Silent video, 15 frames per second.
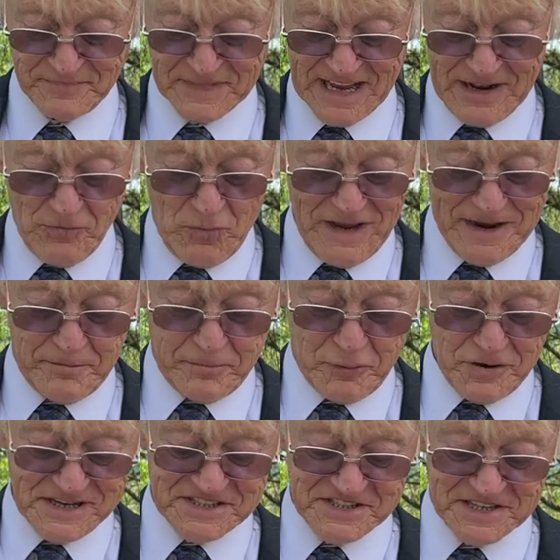And we
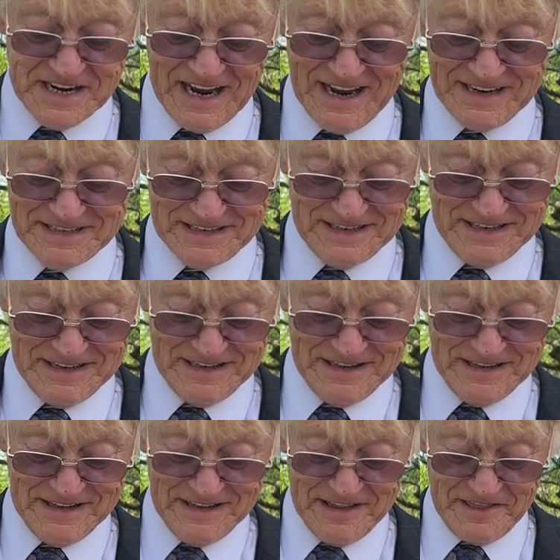appreciate
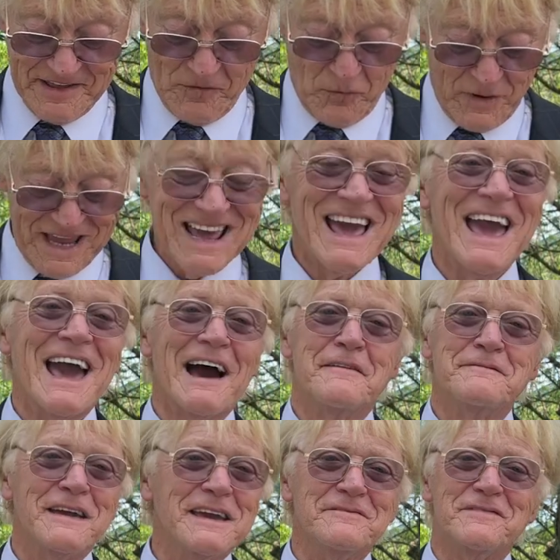that we
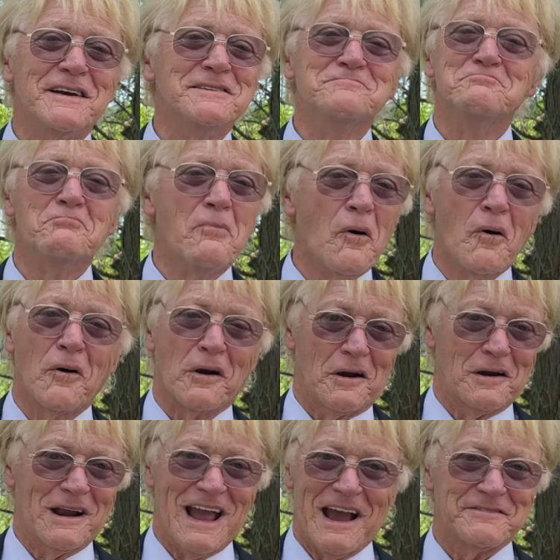have even
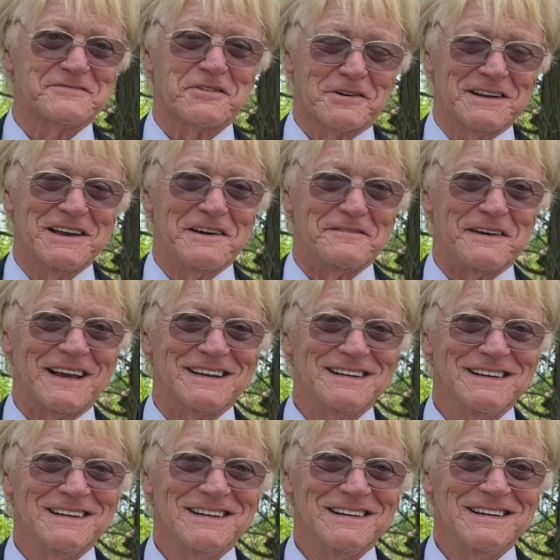more after giving.
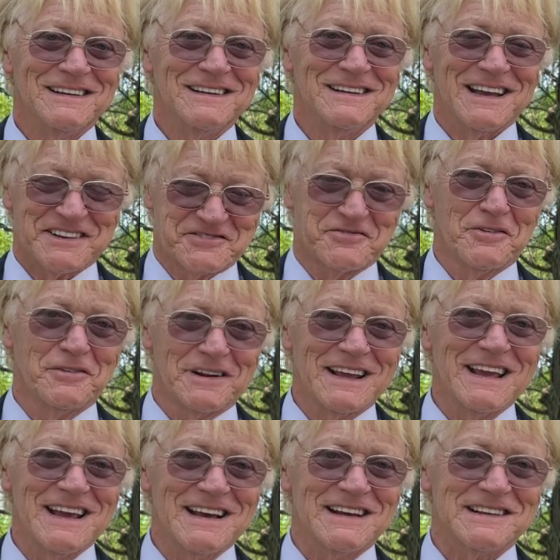It
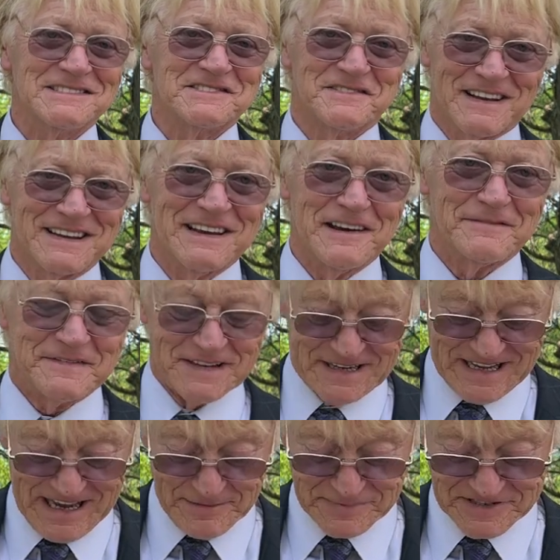truly is the gift that
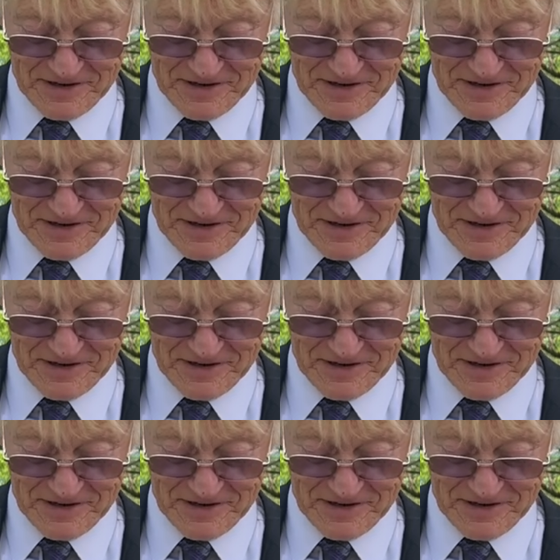keeps